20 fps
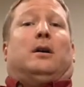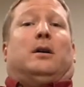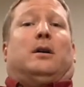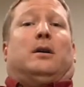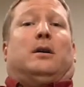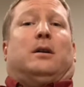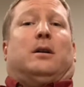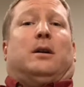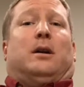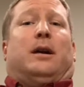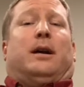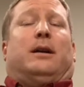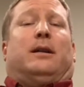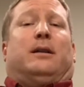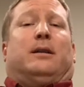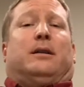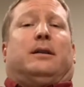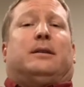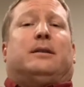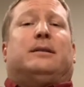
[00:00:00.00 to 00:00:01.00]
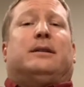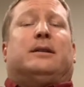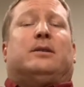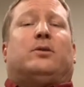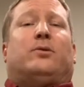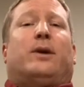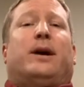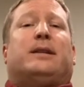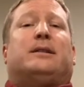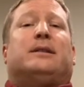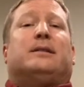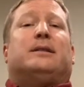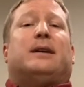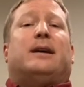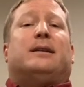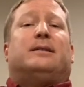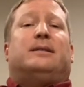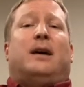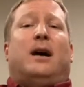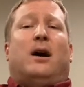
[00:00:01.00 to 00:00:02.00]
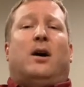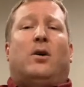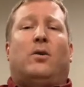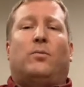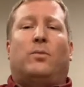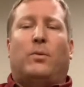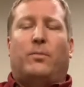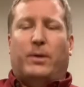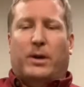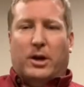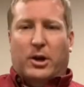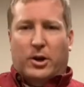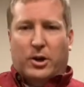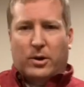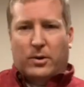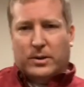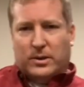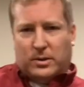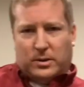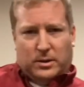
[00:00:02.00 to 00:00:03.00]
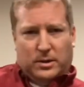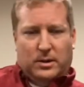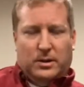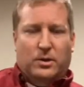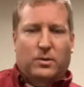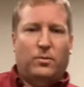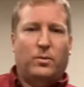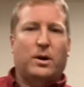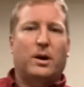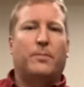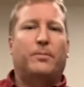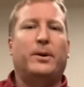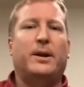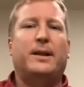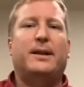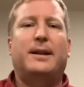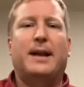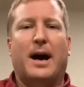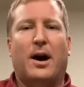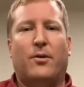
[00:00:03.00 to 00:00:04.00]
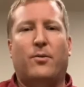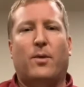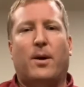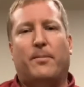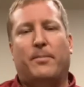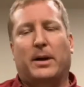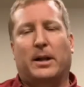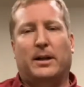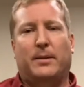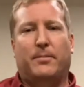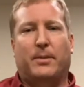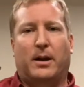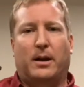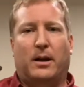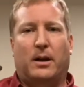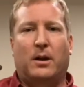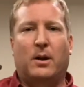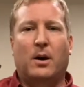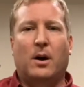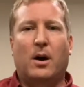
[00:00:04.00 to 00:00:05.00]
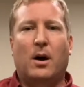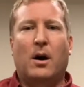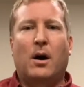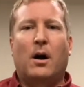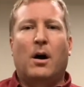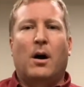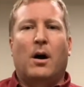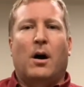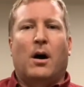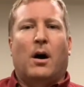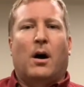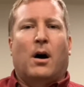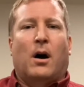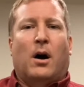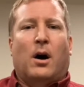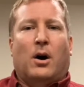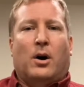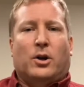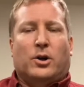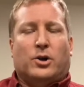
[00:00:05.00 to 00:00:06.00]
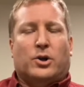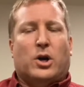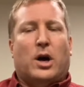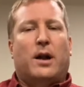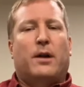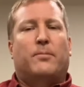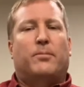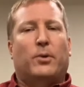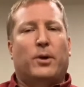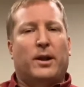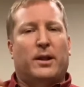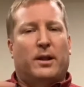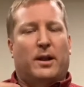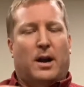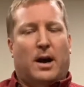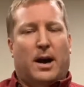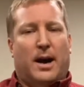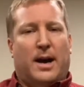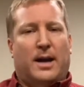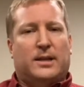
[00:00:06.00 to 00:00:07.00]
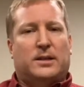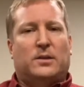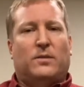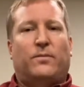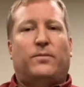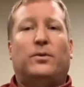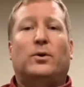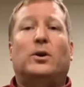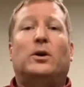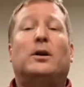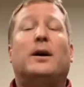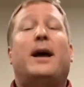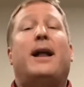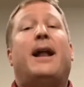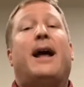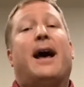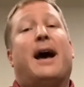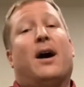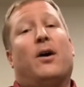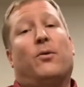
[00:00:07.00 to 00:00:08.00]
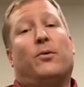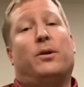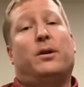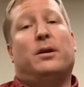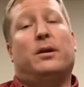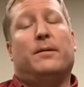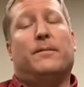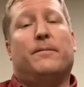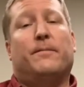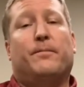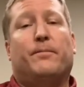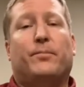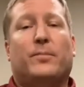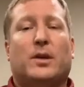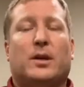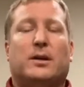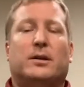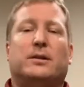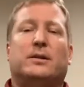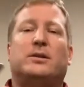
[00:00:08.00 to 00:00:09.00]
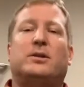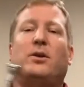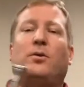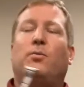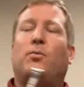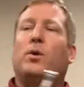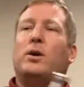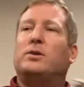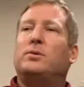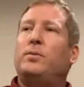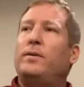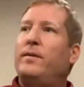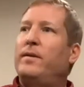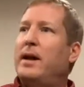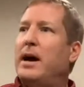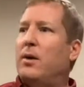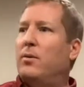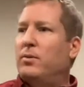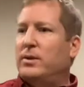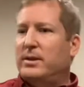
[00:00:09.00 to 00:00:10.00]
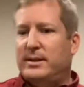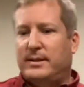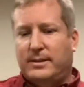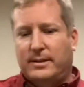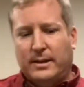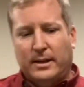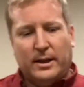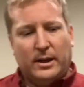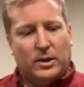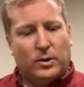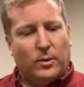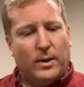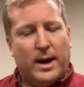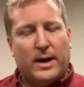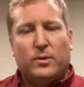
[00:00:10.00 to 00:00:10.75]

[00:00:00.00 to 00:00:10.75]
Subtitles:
all right, because this creates a tight sound. What we're going to do is we're going to breathe down to our belly button. Trying to breathe nice and full and out. So once we're now sitting correct, we're